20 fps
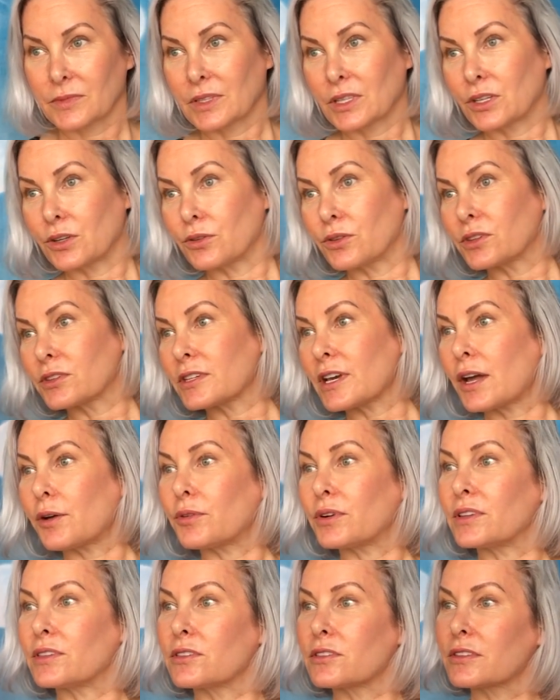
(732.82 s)
Cue the
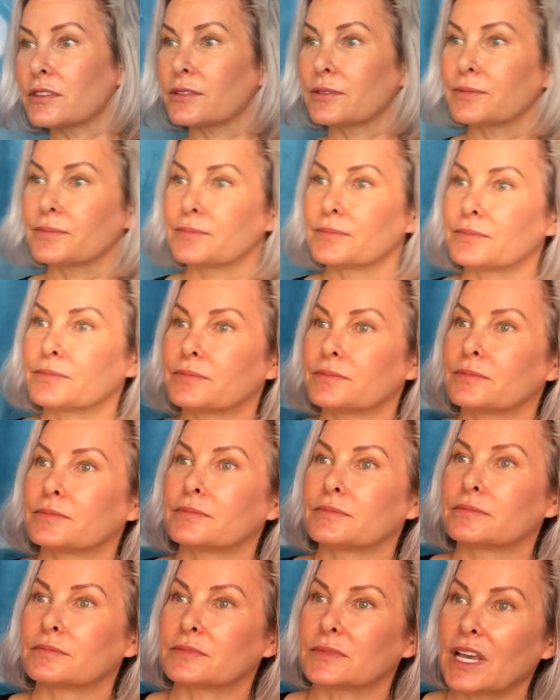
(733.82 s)
sirens.
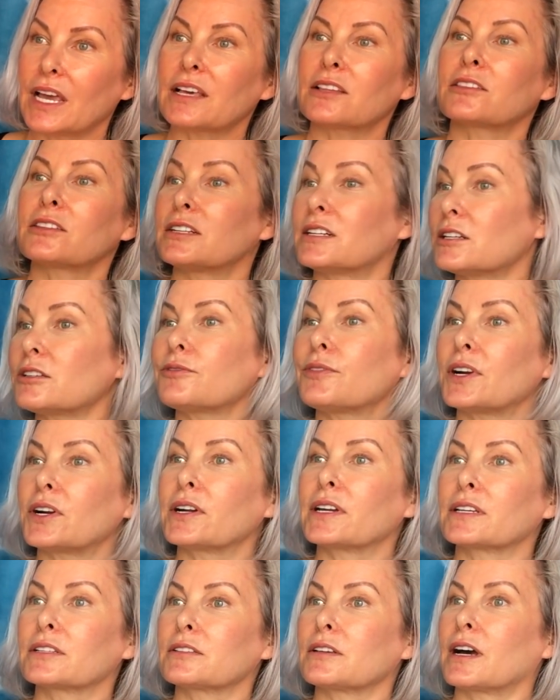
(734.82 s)
Yes, it is
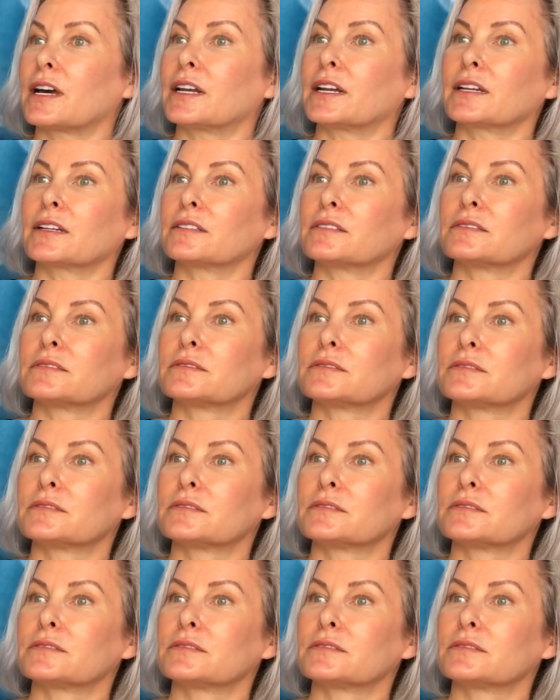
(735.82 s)
very exciting.